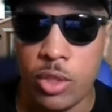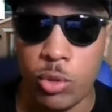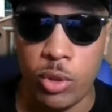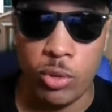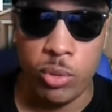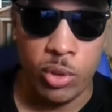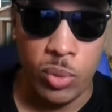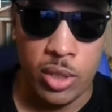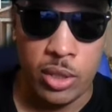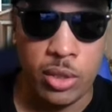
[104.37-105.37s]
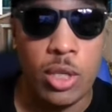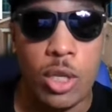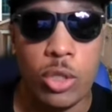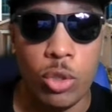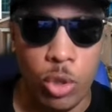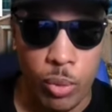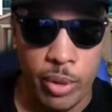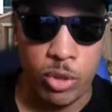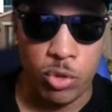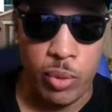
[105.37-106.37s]
2021, the low
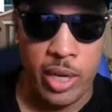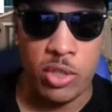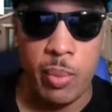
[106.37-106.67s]
interest rates